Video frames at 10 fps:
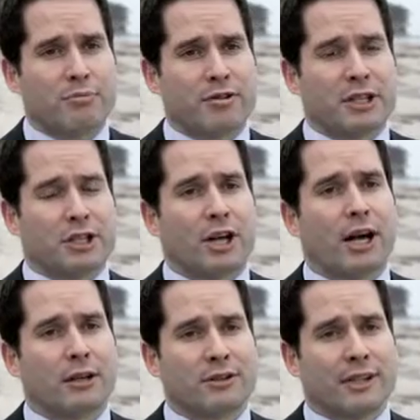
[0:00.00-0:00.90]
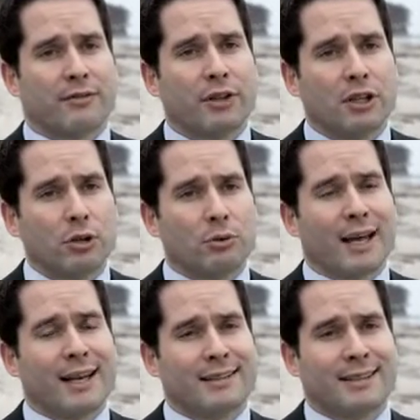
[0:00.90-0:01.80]
the British Isles, if the
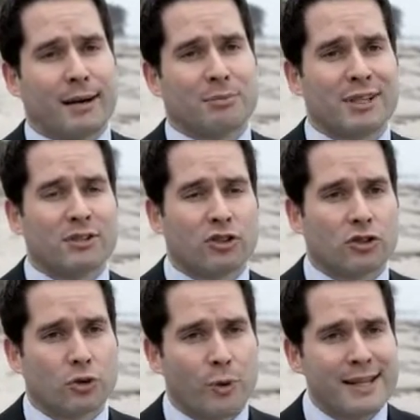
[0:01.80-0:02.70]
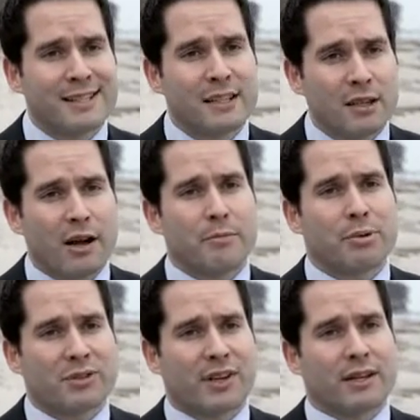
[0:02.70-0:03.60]
UK tapped into
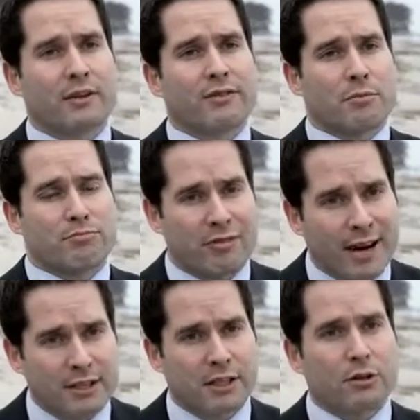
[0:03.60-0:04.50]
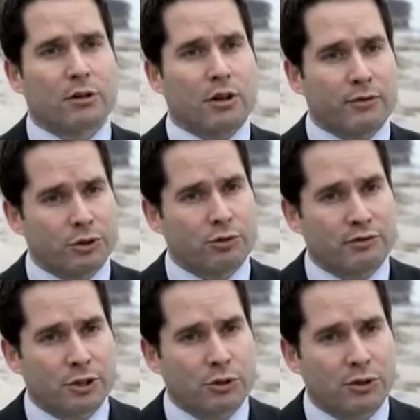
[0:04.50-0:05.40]
29% of the practical
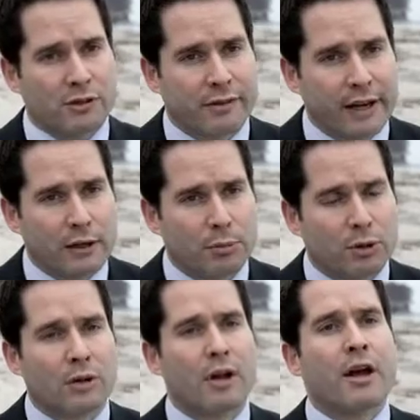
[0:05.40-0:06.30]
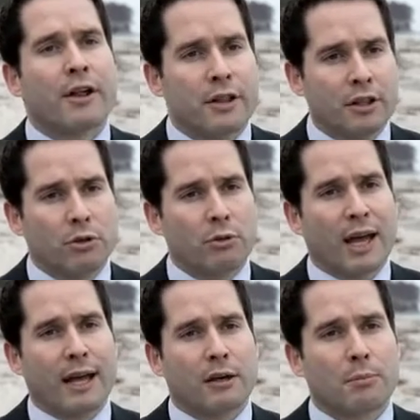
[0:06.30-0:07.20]
offshore resource available, the
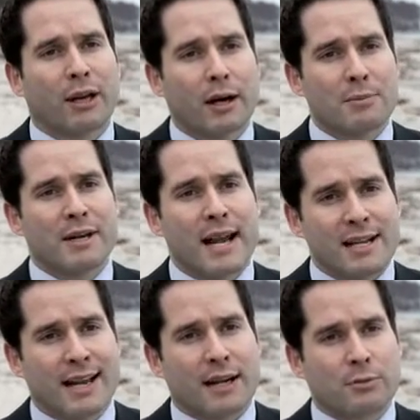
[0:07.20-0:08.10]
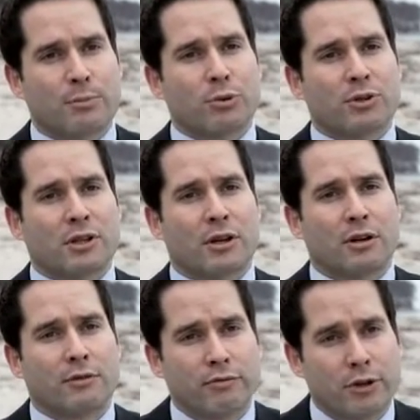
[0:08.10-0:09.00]
UK could become a net exporter
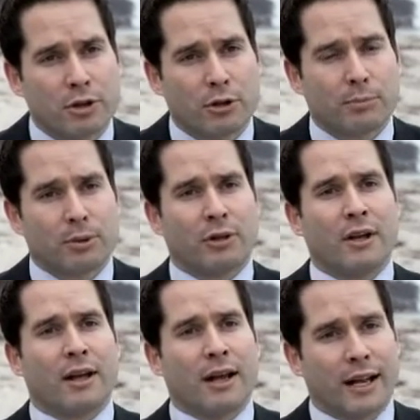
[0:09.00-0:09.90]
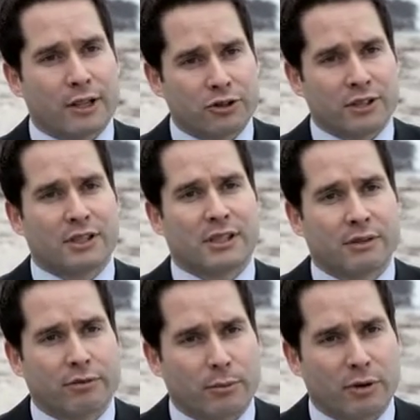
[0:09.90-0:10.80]
of renewable
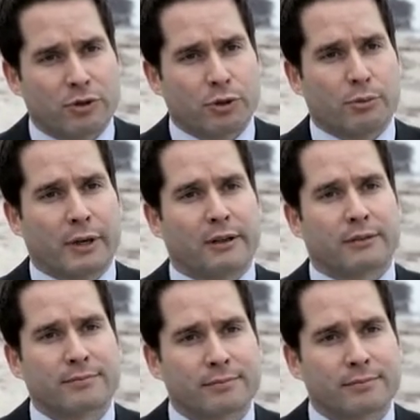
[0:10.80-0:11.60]
electricity from offshore wind.